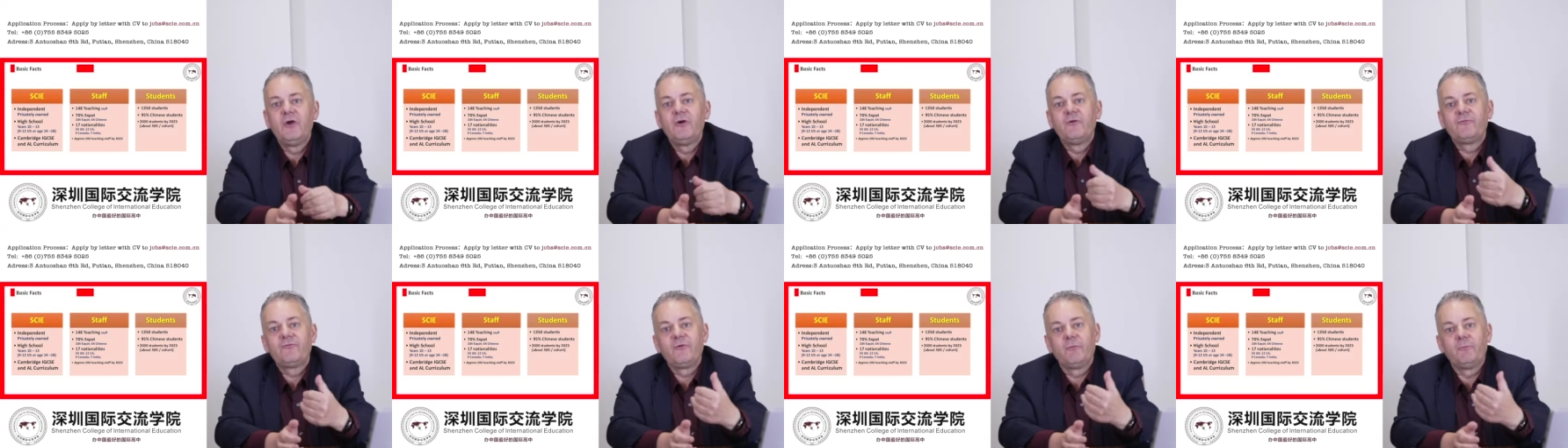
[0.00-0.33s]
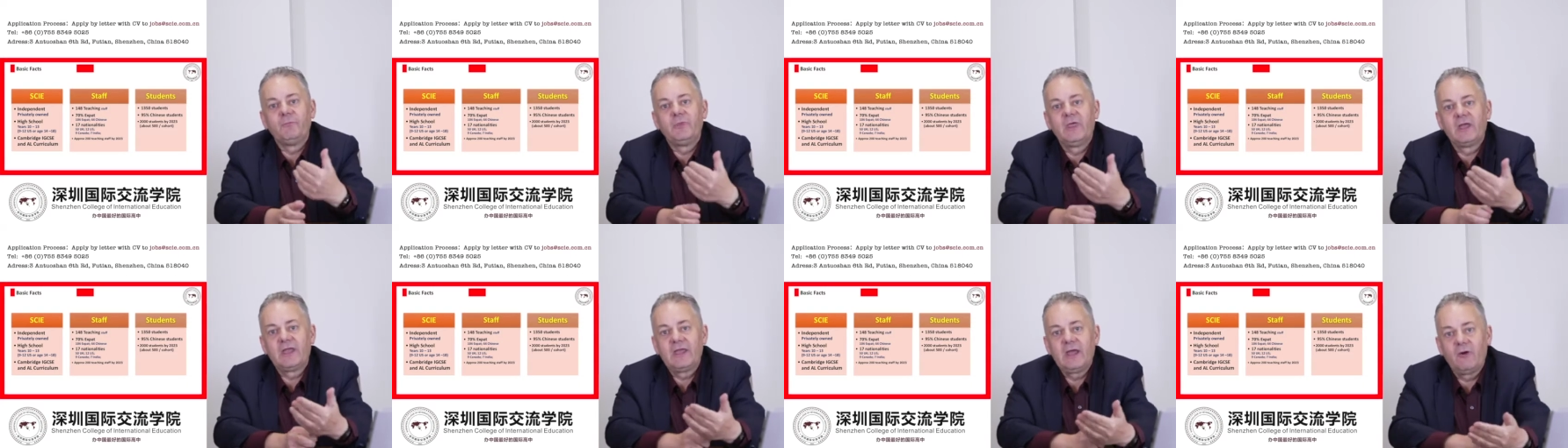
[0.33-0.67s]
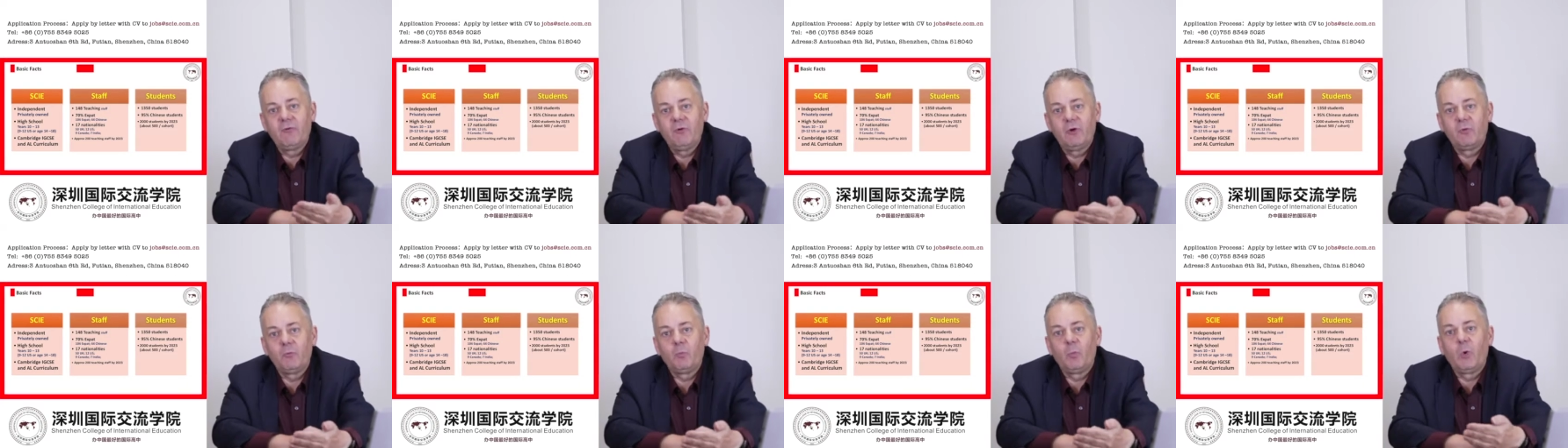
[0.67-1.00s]
from the
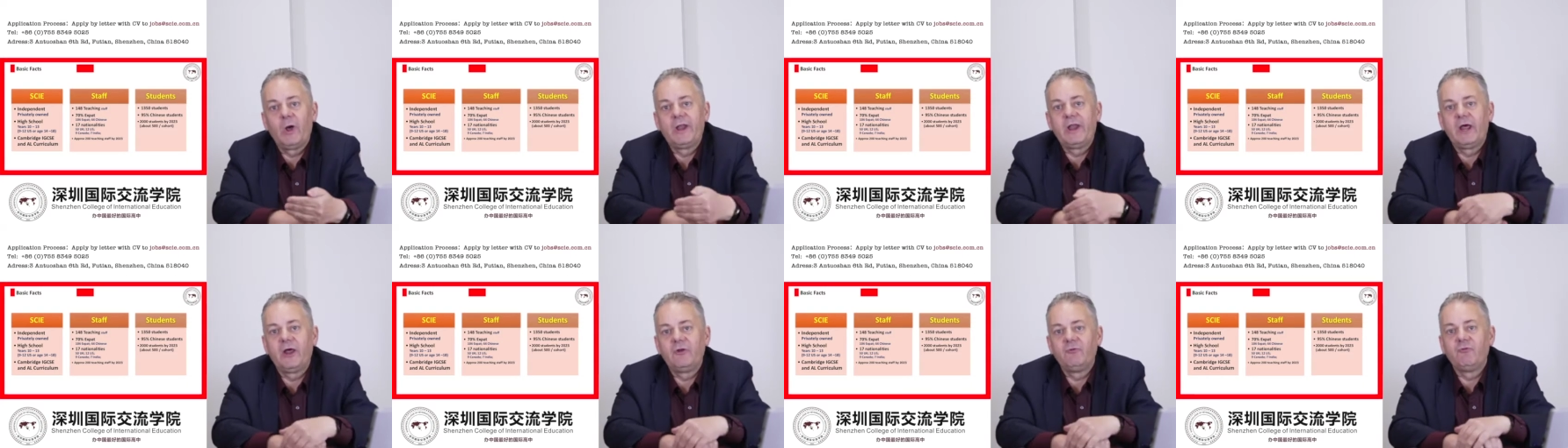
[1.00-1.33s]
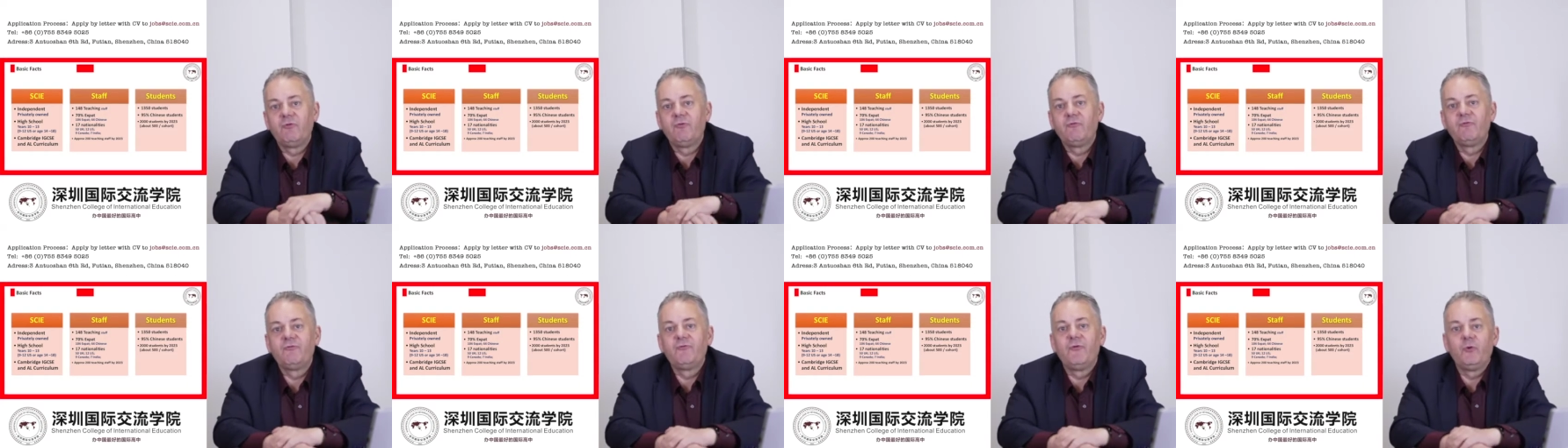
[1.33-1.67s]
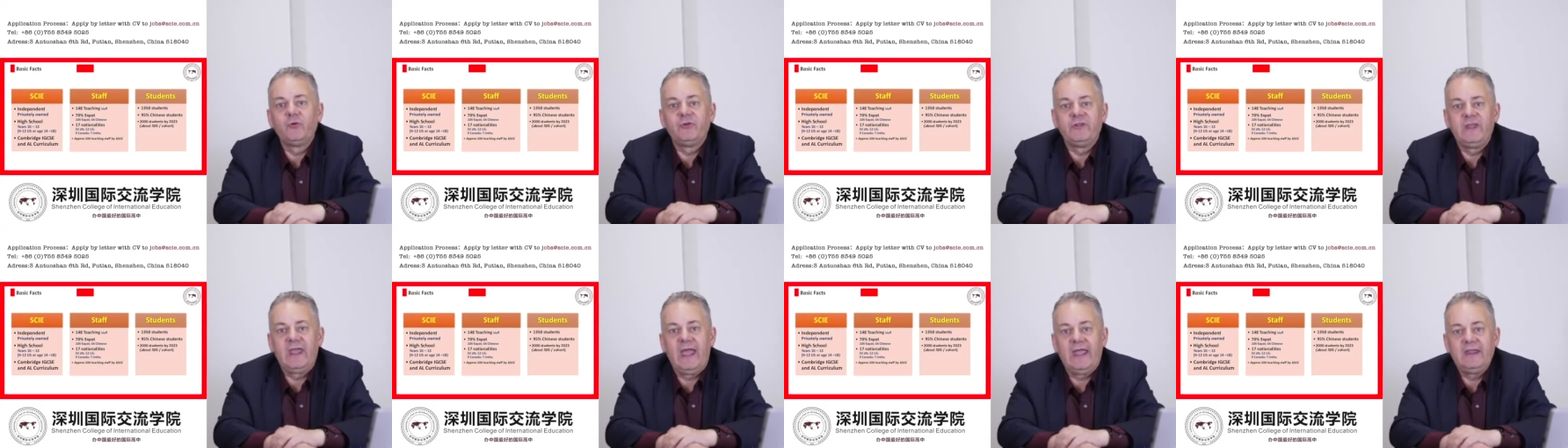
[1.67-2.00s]
current
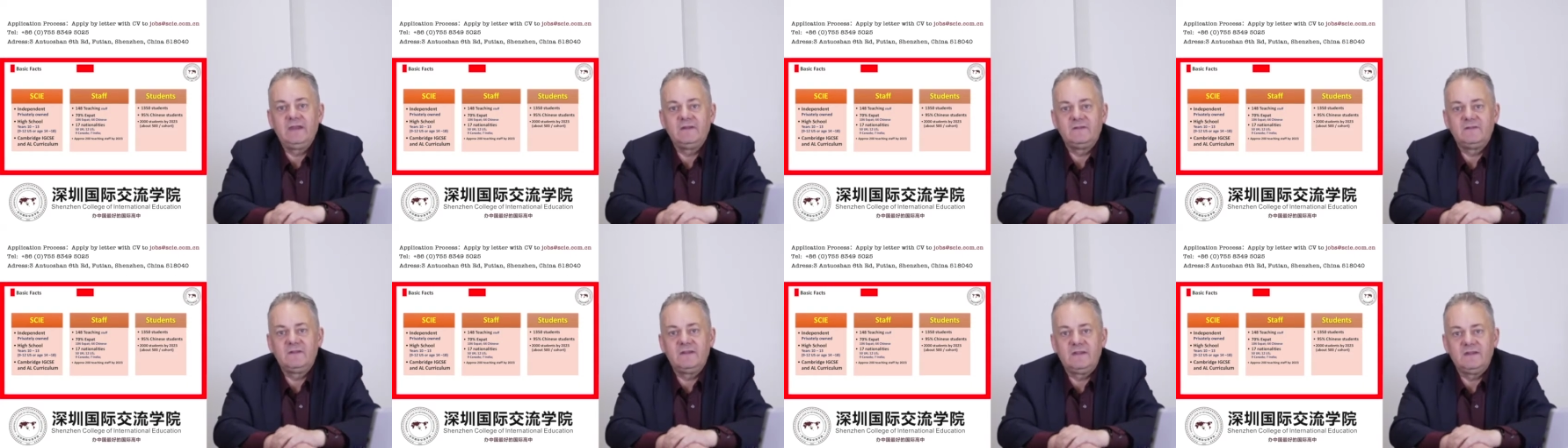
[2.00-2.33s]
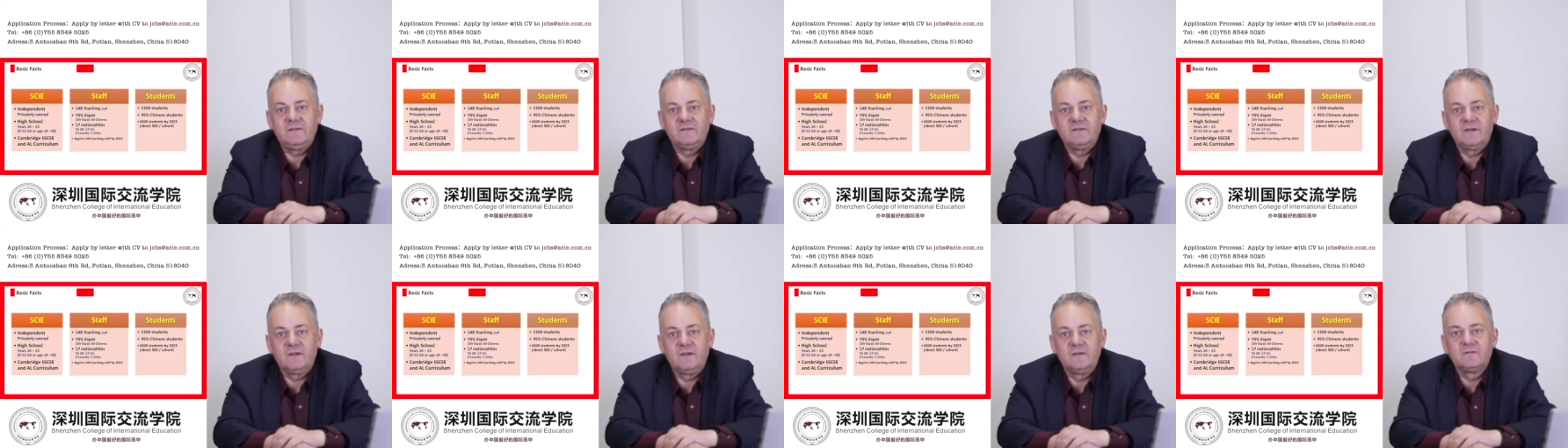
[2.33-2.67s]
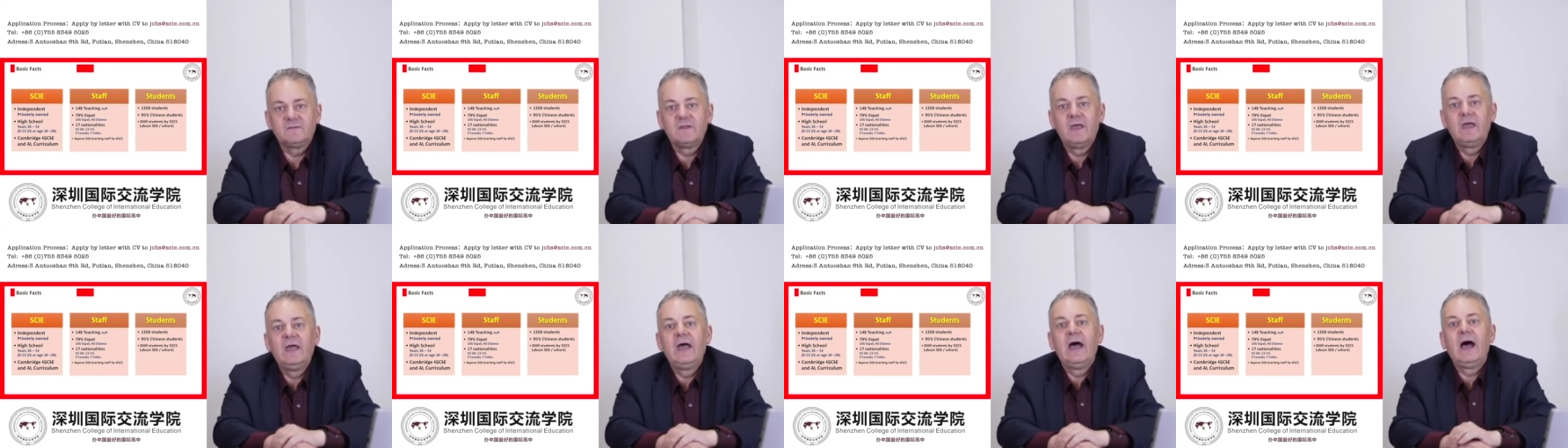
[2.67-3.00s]
148
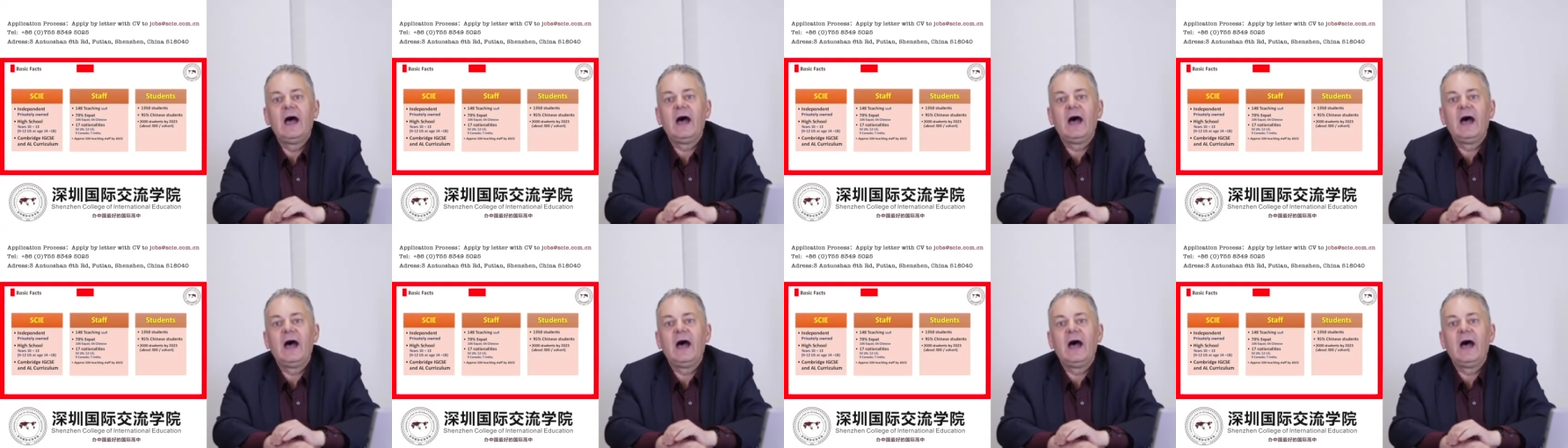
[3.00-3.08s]
teachers